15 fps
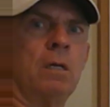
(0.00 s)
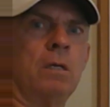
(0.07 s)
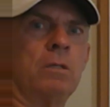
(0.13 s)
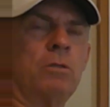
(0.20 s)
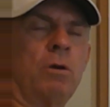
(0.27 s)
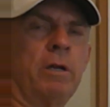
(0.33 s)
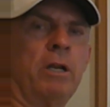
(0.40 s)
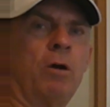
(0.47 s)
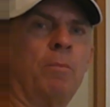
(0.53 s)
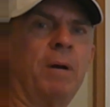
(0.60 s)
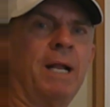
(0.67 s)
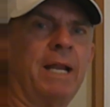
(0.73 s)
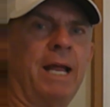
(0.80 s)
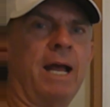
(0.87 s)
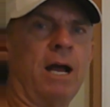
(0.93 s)
So I know
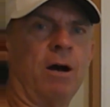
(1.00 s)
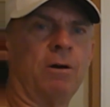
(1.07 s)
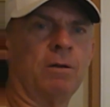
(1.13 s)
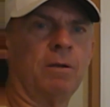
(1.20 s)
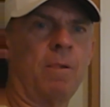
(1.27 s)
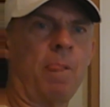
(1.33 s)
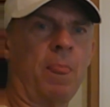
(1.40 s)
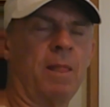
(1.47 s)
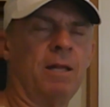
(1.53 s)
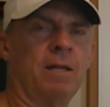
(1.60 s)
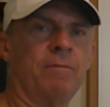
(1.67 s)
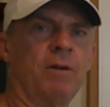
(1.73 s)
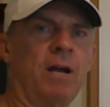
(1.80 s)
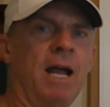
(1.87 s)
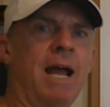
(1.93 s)
by now,
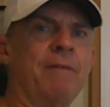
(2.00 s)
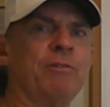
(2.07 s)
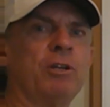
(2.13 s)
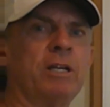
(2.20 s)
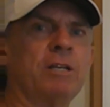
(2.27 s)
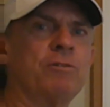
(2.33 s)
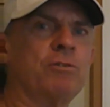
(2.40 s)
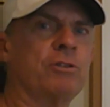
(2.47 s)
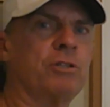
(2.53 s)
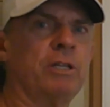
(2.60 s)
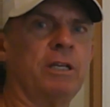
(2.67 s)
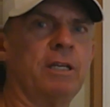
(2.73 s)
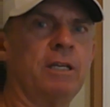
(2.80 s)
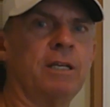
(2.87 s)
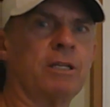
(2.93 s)
if I have you
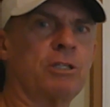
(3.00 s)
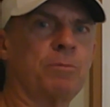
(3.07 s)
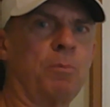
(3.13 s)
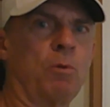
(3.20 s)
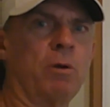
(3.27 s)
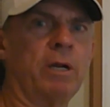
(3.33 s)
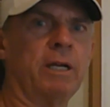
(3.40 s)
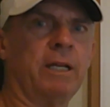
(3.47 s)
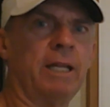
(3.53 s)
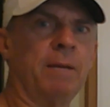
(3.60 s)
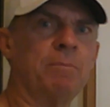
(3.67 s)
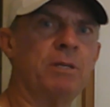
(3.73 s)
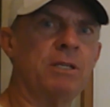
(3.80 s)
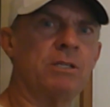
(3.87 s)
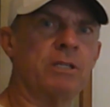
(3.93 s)
interested in exploring an
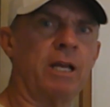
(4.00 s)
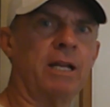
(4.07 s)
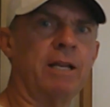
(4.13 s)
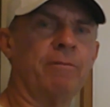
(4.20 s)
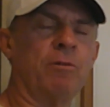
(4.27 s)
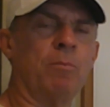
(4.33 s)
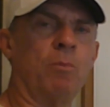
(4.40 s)
empty set even